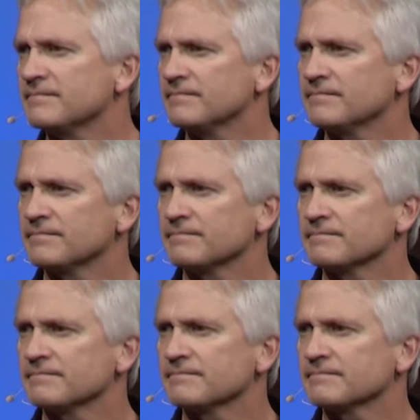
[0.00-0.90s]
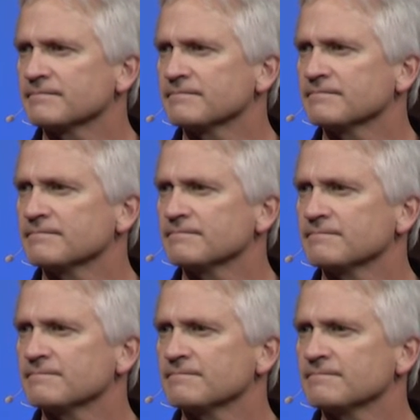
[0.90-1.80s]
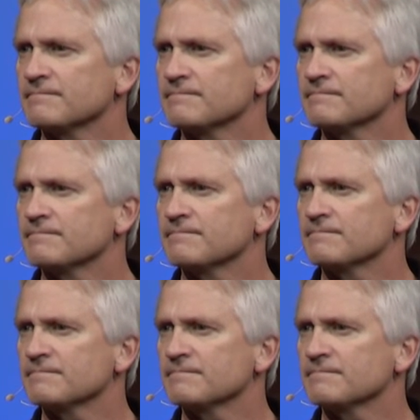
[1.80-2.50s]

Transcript: Nothing is said.